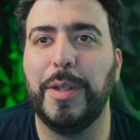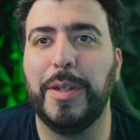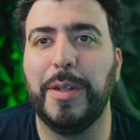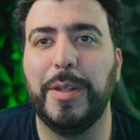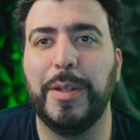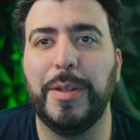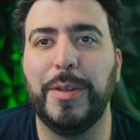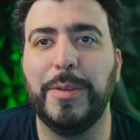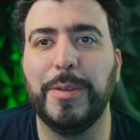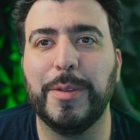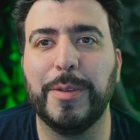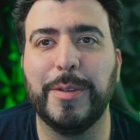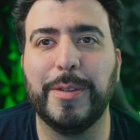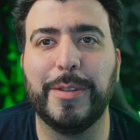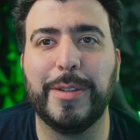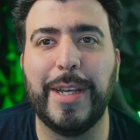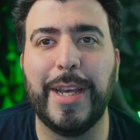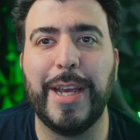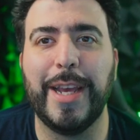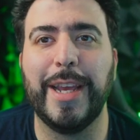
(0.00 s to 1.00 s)
users
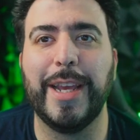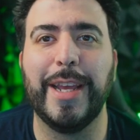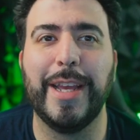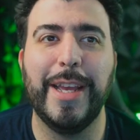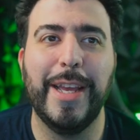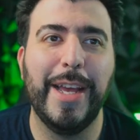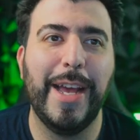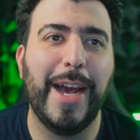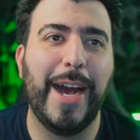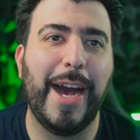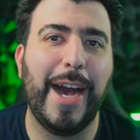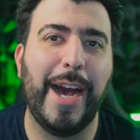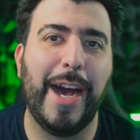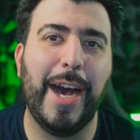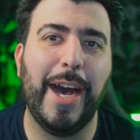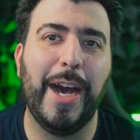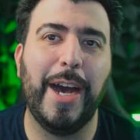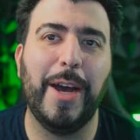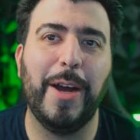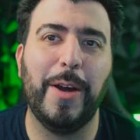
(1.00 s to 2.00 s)
saying
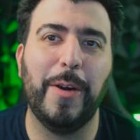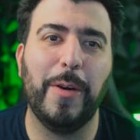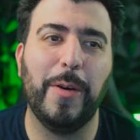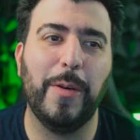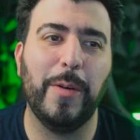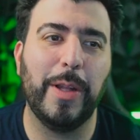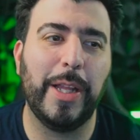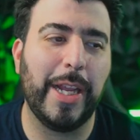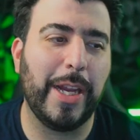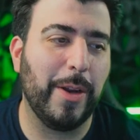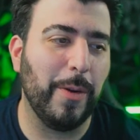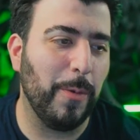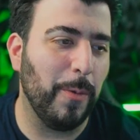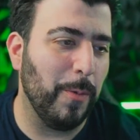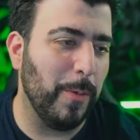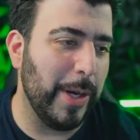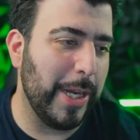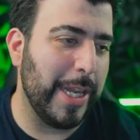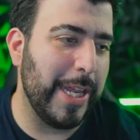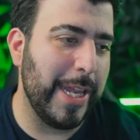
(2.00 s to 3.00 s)
uh, like
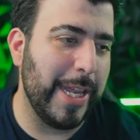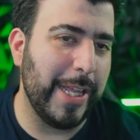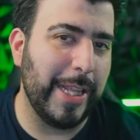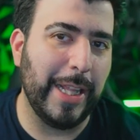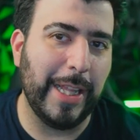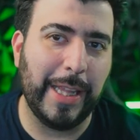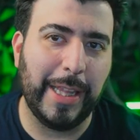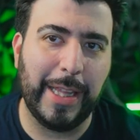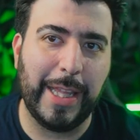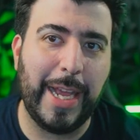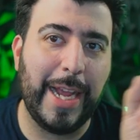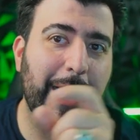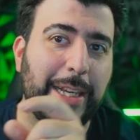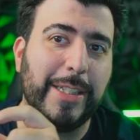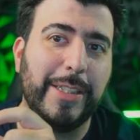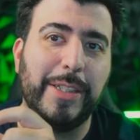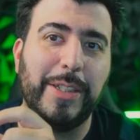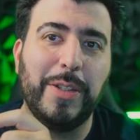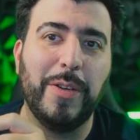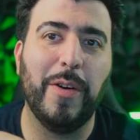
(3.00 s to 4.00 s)
Ricky
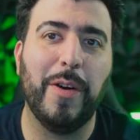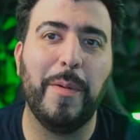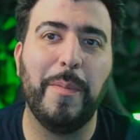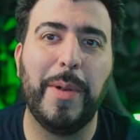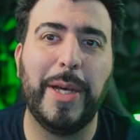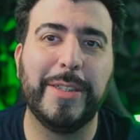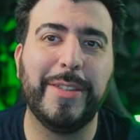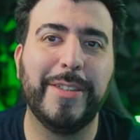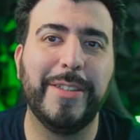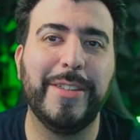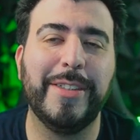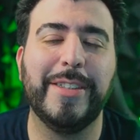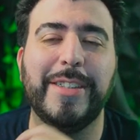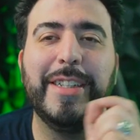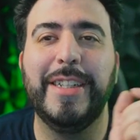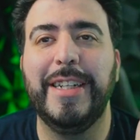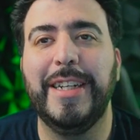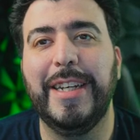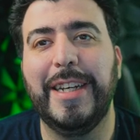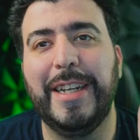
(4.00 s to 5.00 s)
liked your message
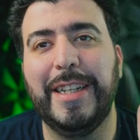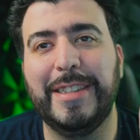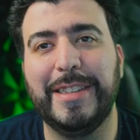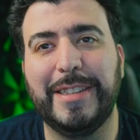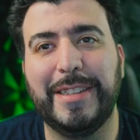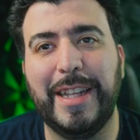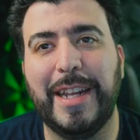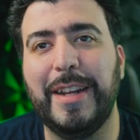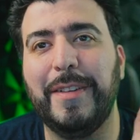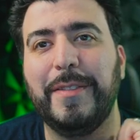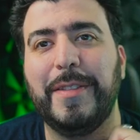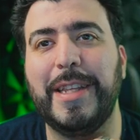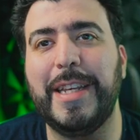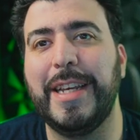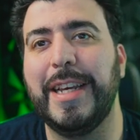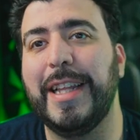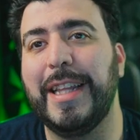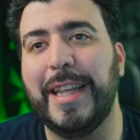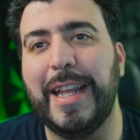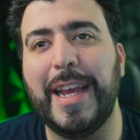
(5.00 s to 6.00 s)
instead of
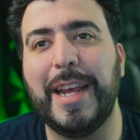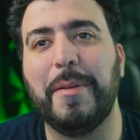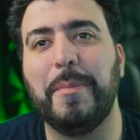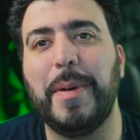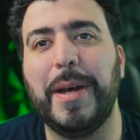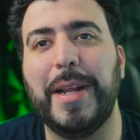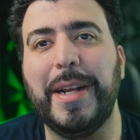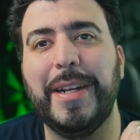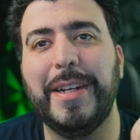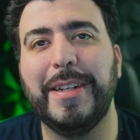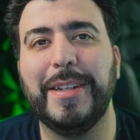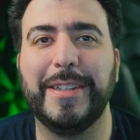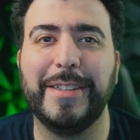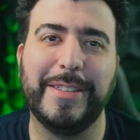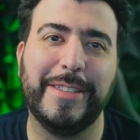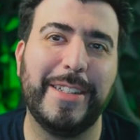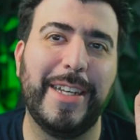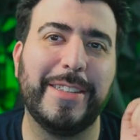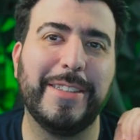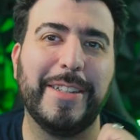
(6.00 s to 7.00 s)
the like button because
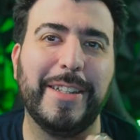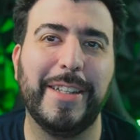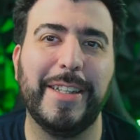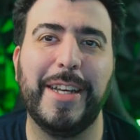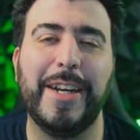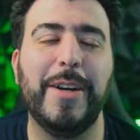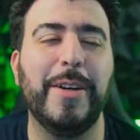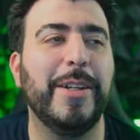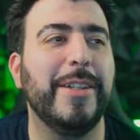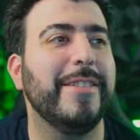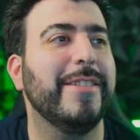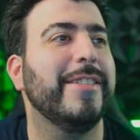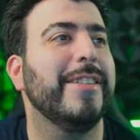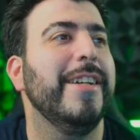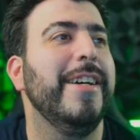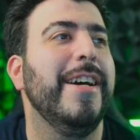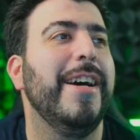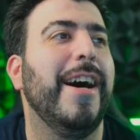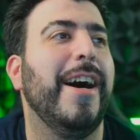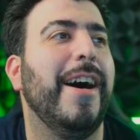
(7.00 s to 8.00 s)
that's hilarious.
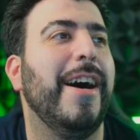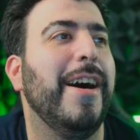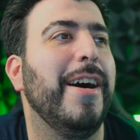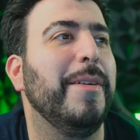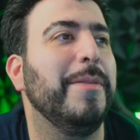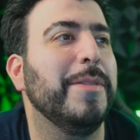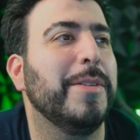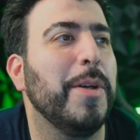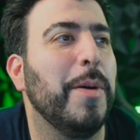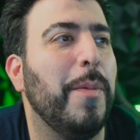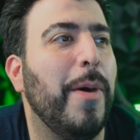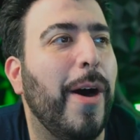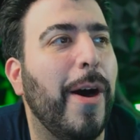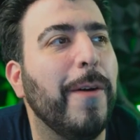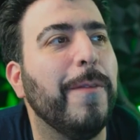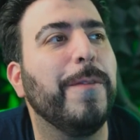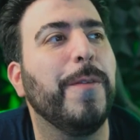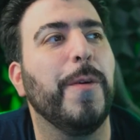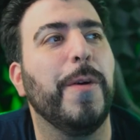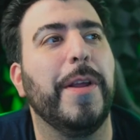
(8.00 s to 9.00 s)
Um, so I'm all
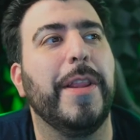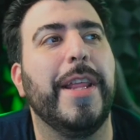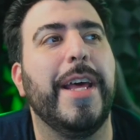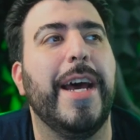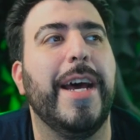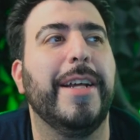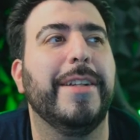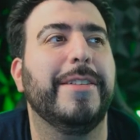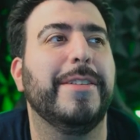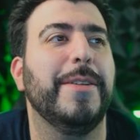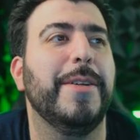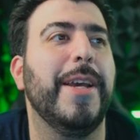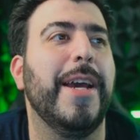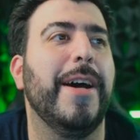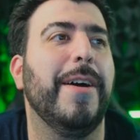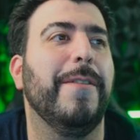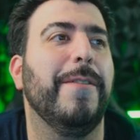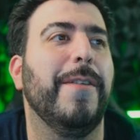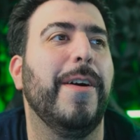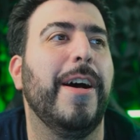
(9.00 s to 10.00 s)
for that. So yeah,
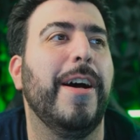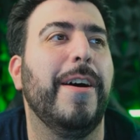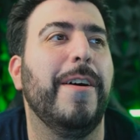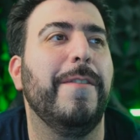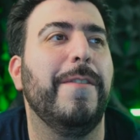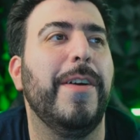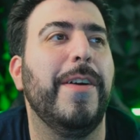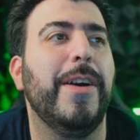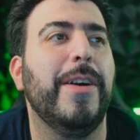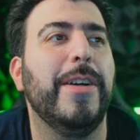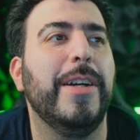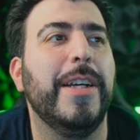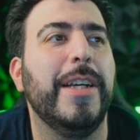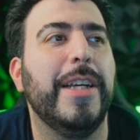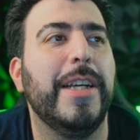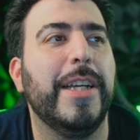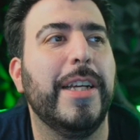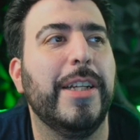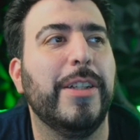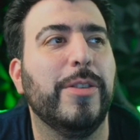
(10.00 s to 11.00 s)
uh,
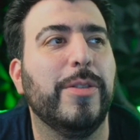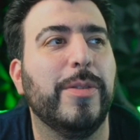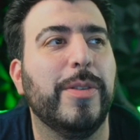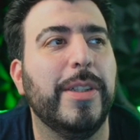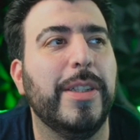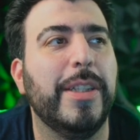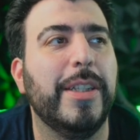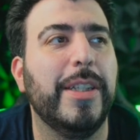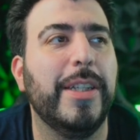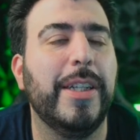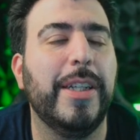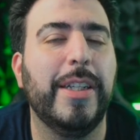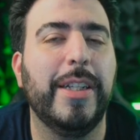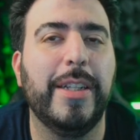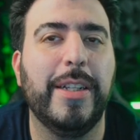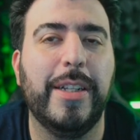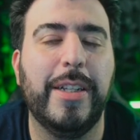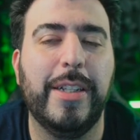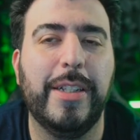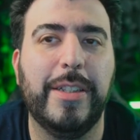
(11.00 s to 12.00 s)
very interested
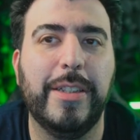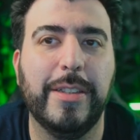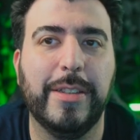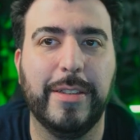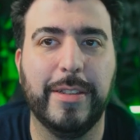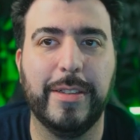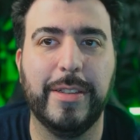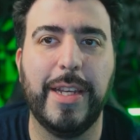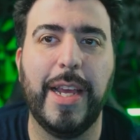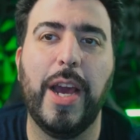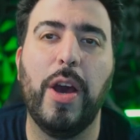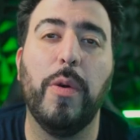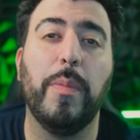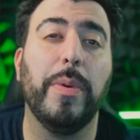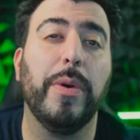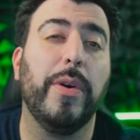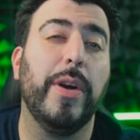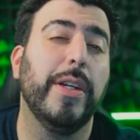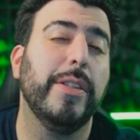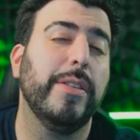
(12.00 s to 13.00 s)
in just to see how it
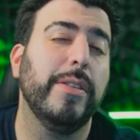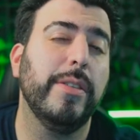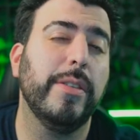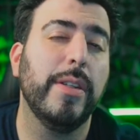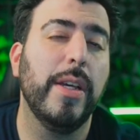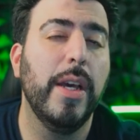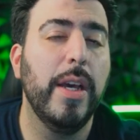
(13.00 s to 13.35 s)
progresses.